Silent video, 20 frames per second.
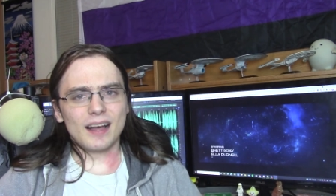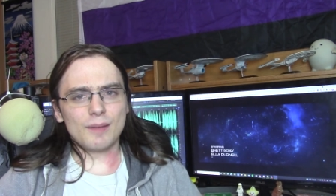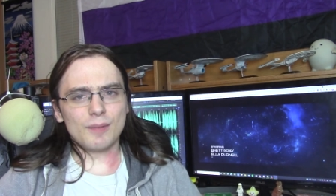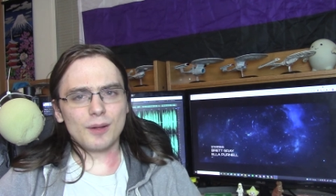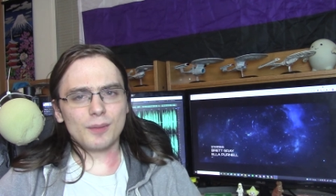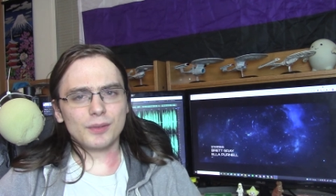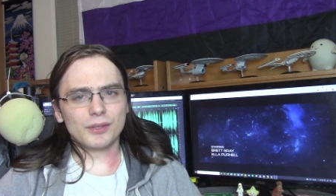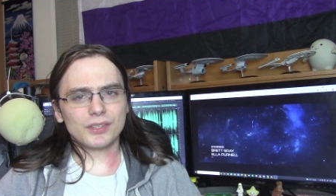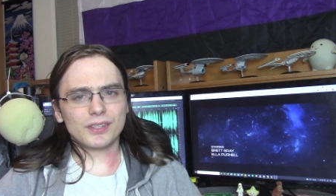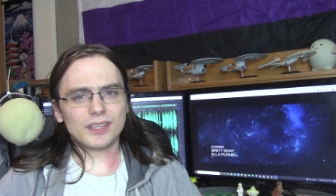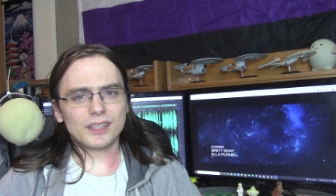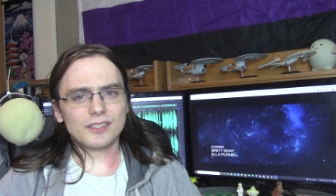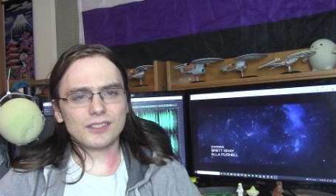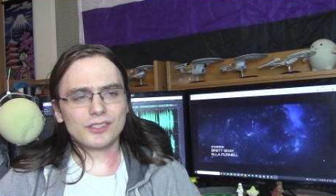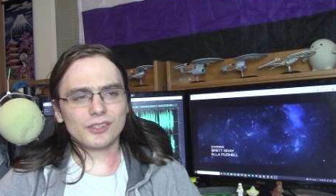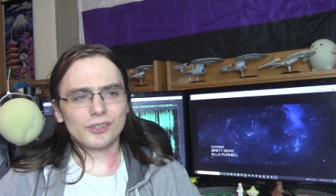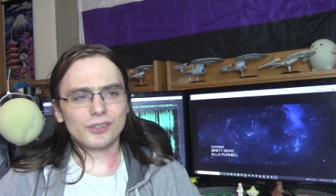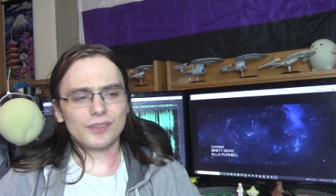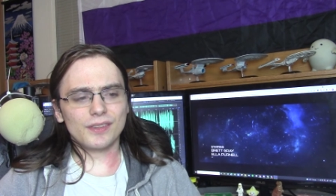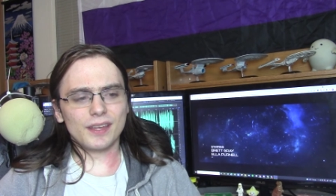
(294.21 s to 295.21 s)
I'm almost
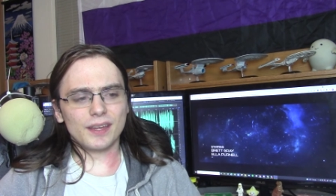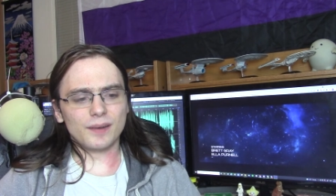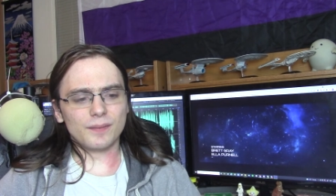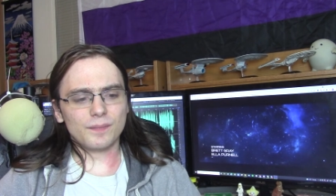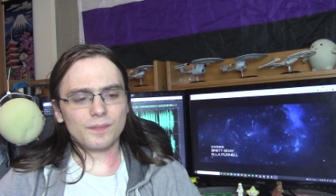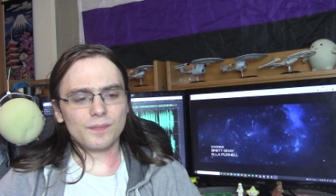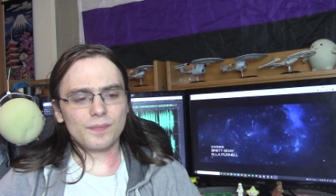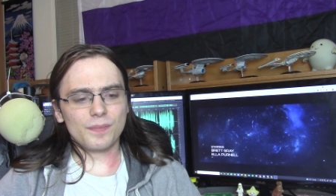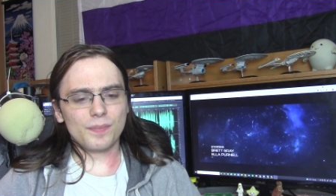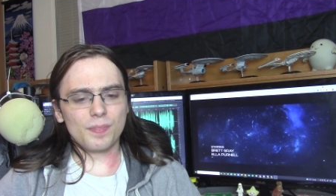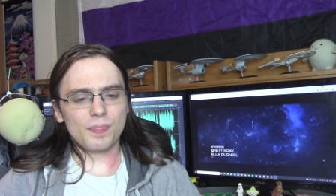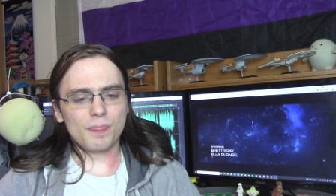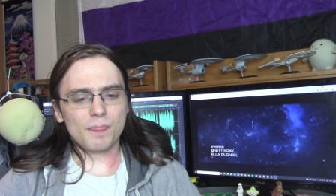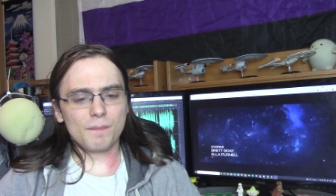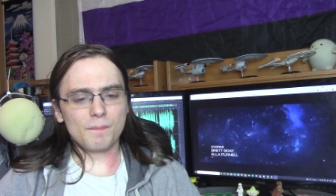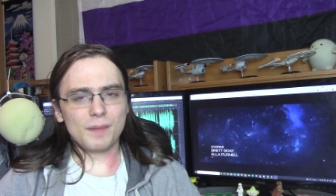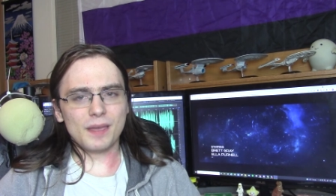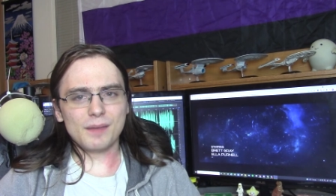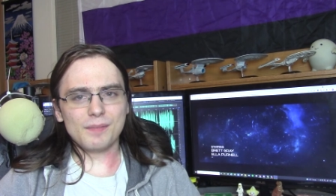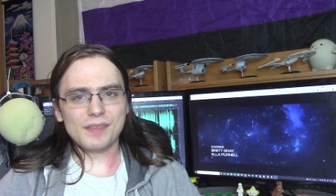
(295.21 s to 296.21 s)
concerned that
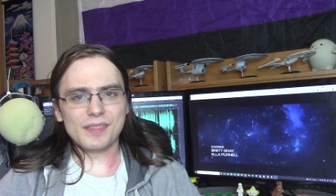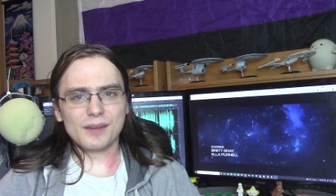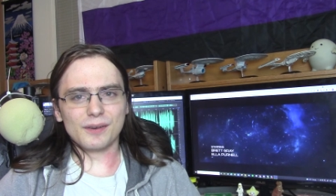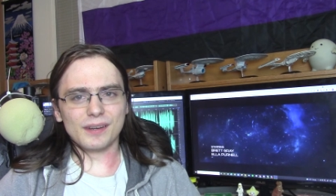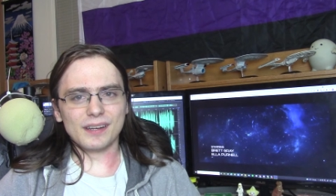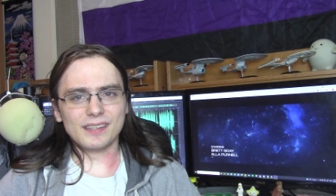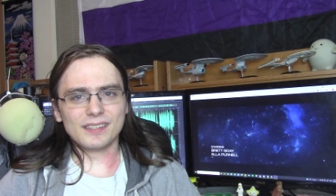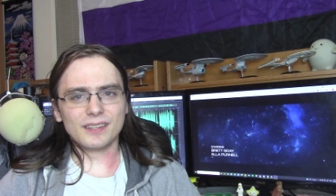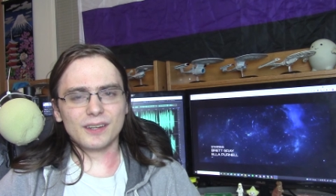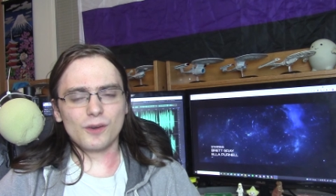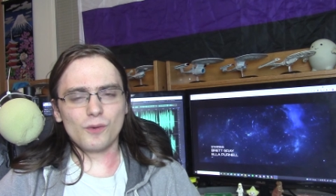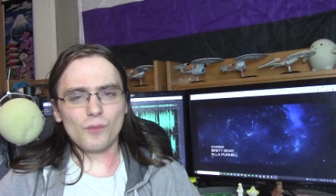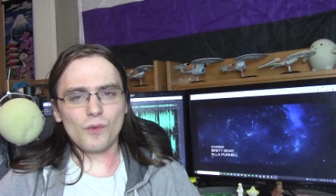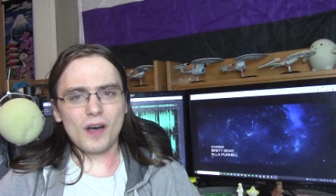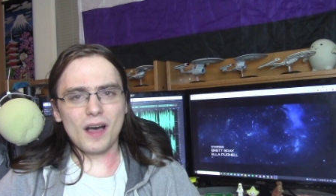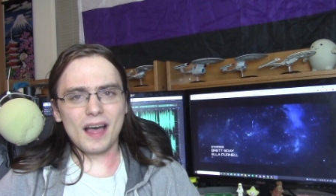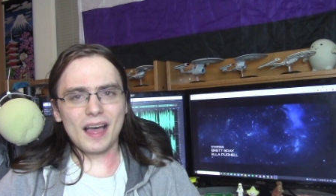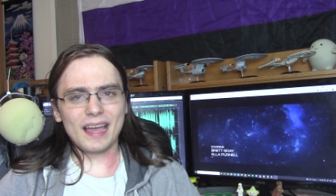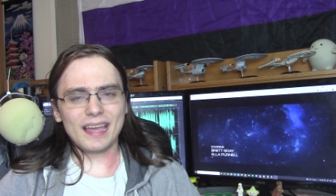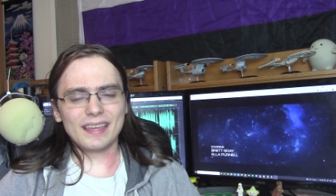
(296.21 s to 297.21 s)
maybe there isn't a
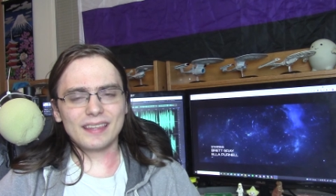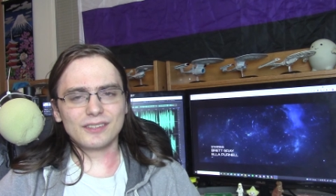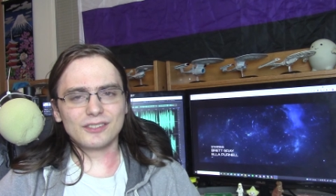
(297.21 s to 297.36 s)
Y.